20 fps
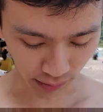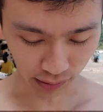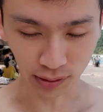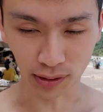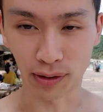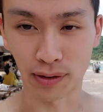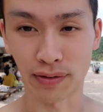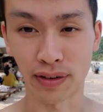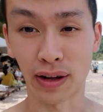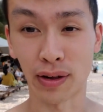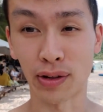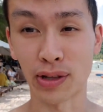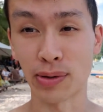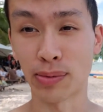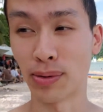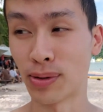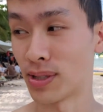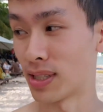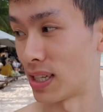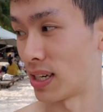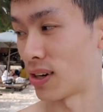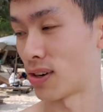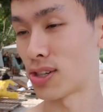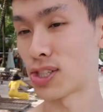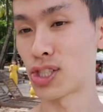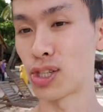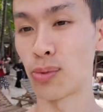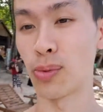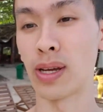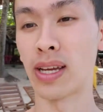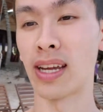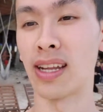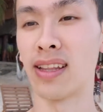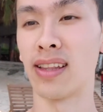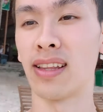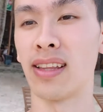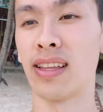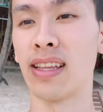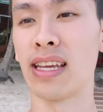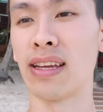all our valuables here so we
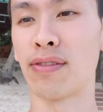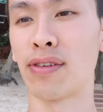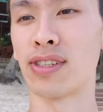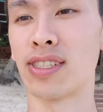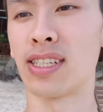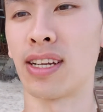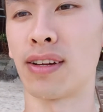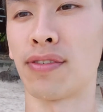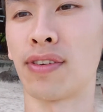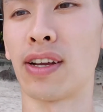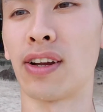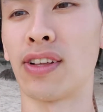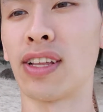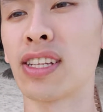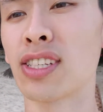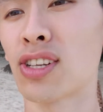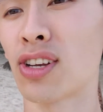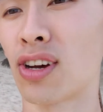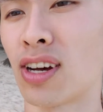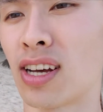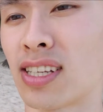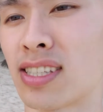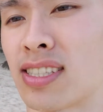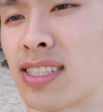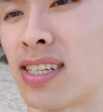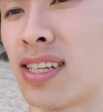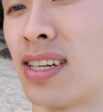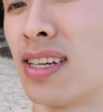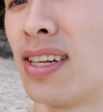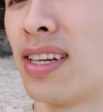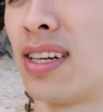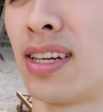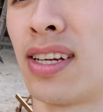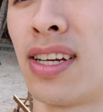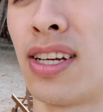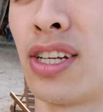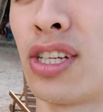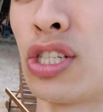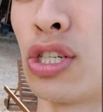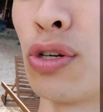can leave our stuff here. This cost
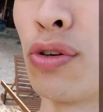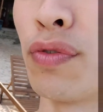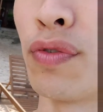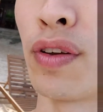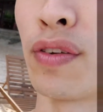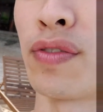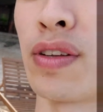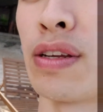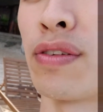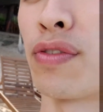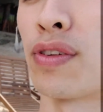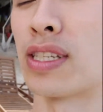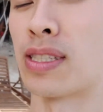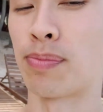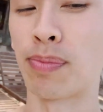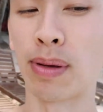$2.50 for this